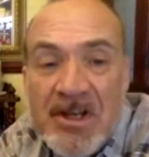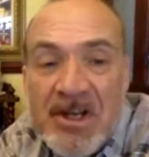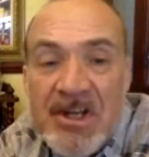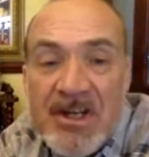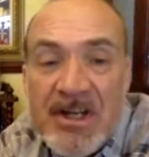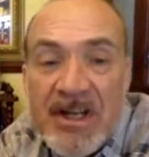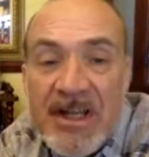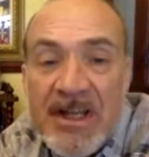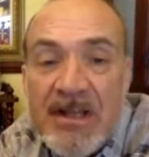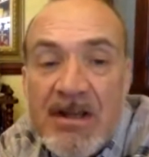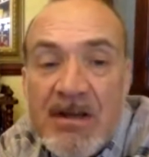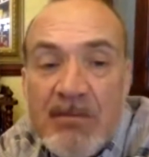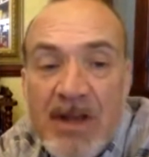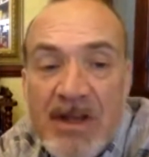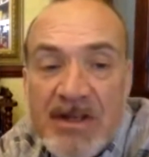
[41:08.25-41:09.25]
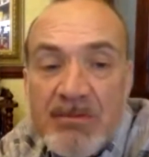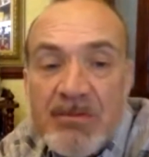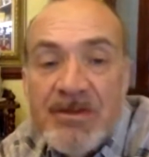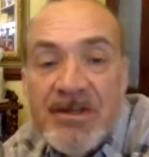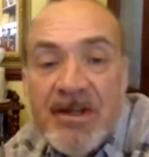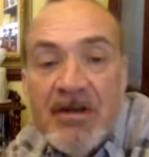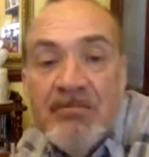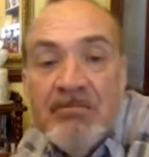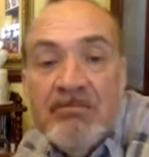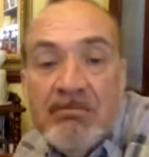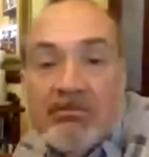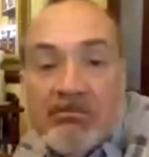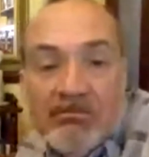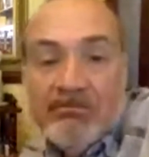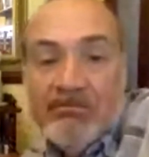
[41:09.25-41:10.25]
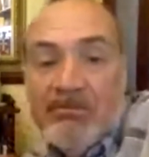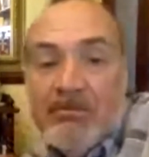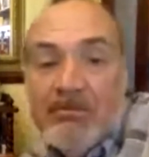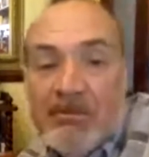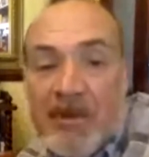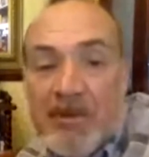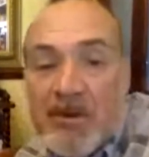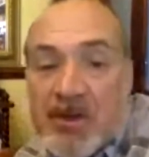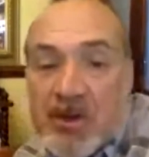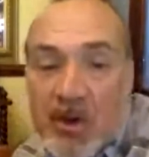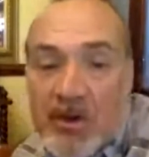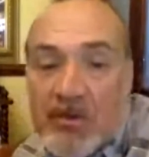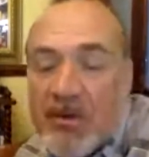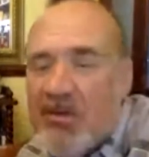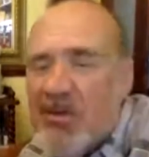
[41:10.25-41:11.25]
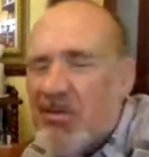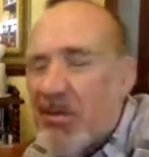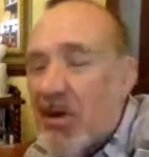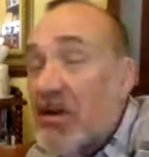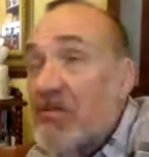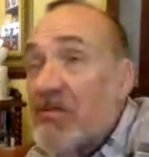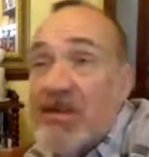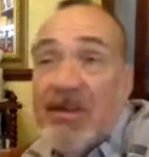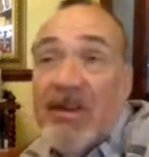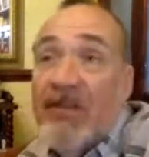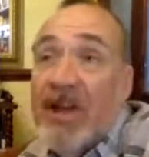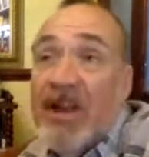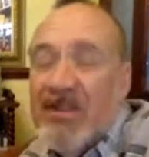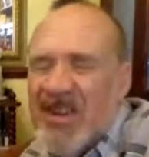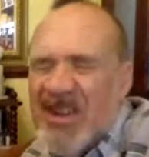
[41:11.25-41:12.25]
So initially, perhaps it was people enjoy computer programming,